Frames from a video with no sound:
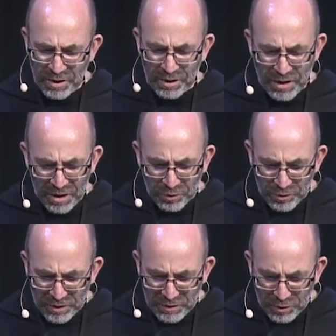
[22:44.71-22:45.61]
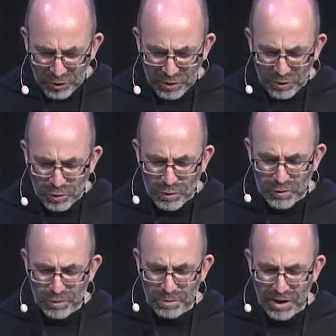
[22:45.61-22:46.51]
Not only the good news
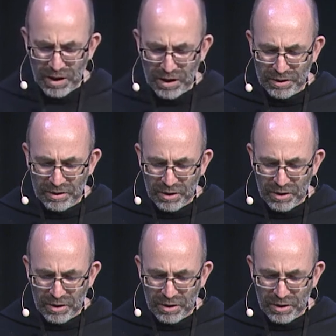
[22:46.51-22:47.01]
from God,